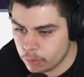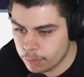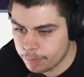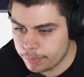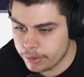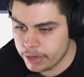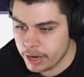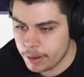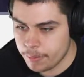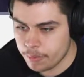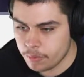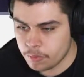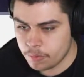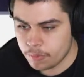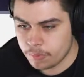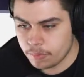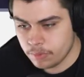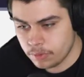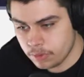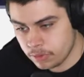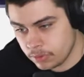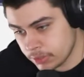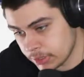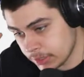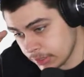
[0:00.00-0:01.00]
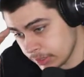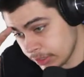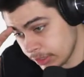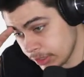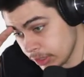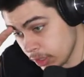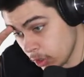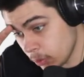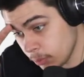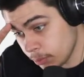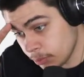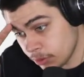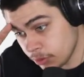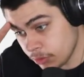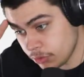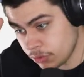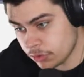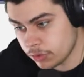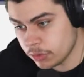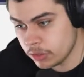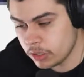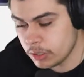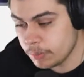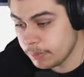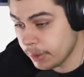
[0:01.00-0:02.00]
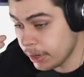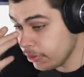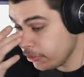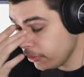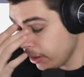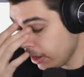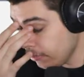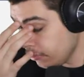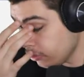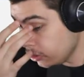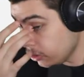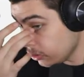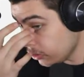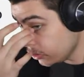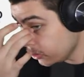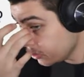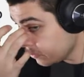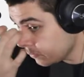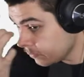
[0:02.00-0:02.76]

or perhaps she hopes you truly might rival.